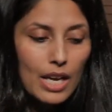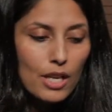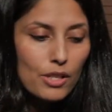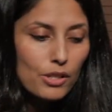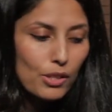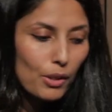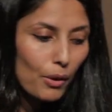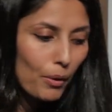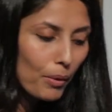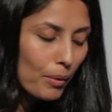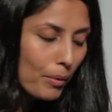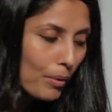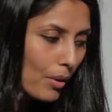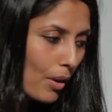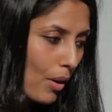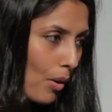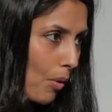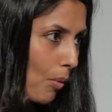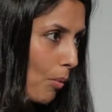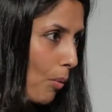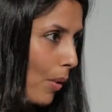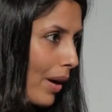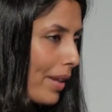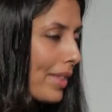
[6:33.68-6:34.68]
So
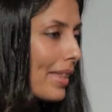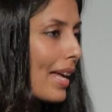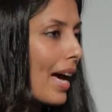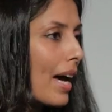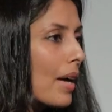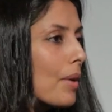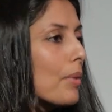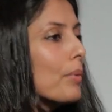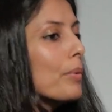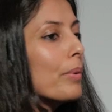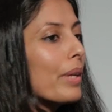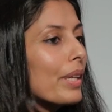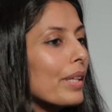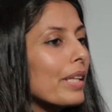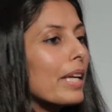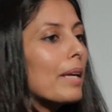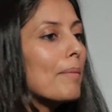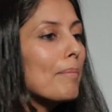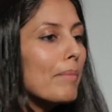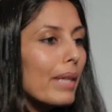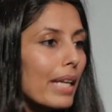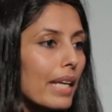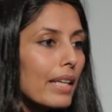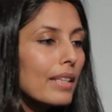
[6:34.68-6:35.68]
what that
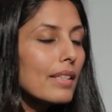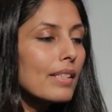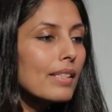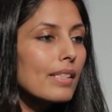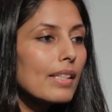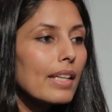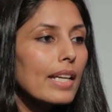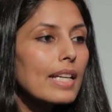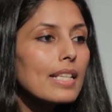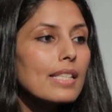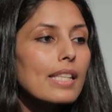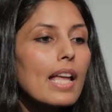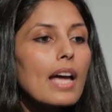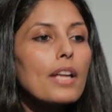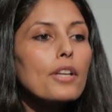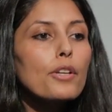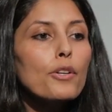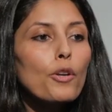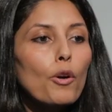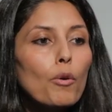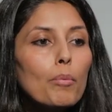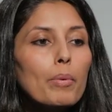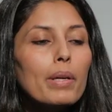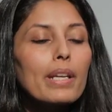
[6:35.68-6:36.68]
really means is that
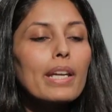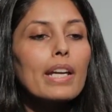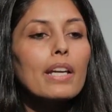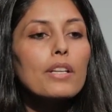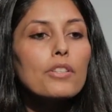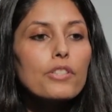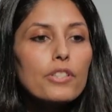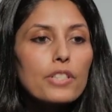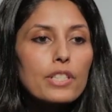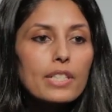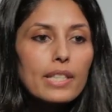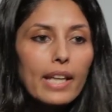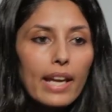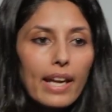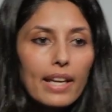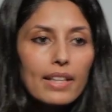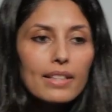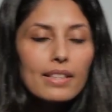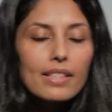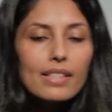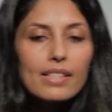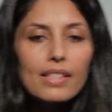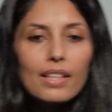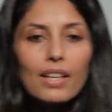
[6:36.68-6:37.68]
nobody
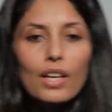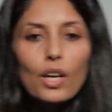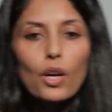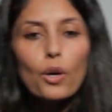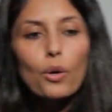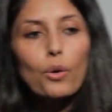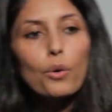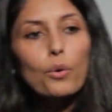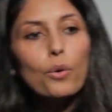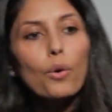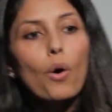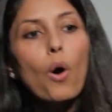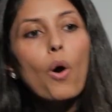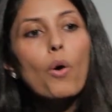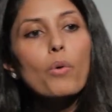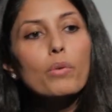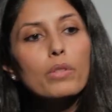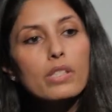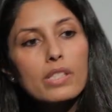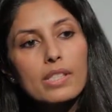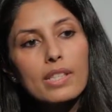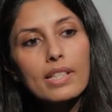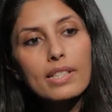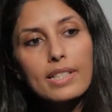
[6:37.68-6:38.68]
understands who
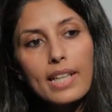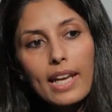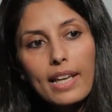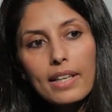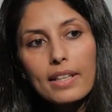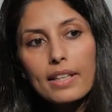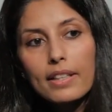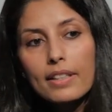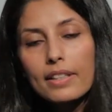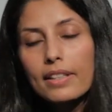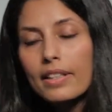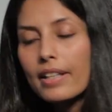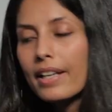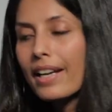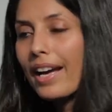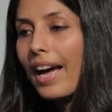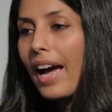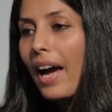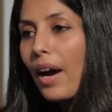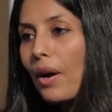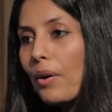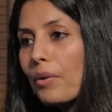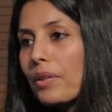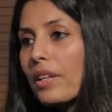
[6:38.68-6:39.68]
owns the data,
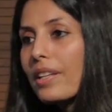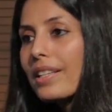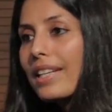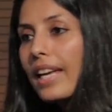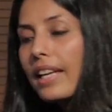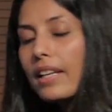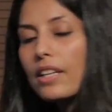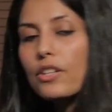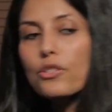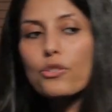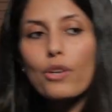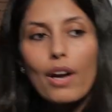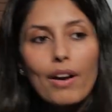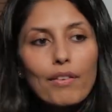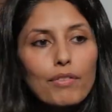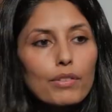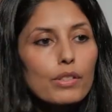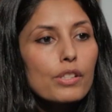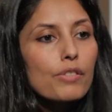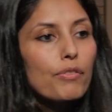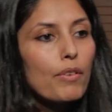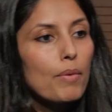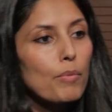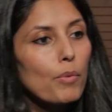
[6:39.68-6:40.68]
how the data
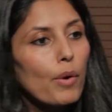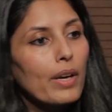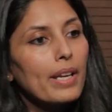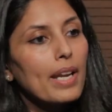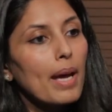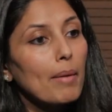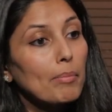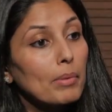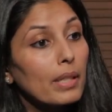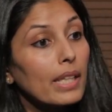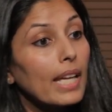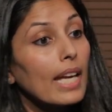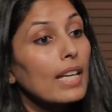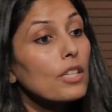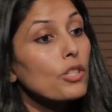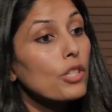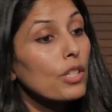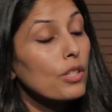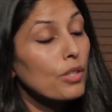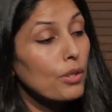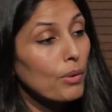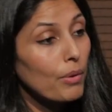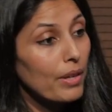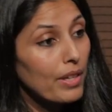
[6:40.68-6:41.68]
travels from one
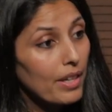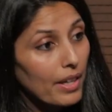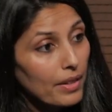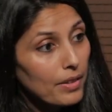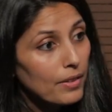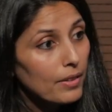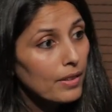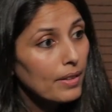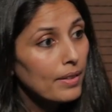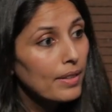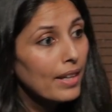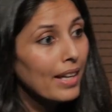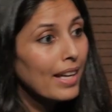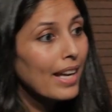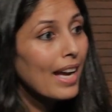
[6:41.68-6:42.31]
application to another,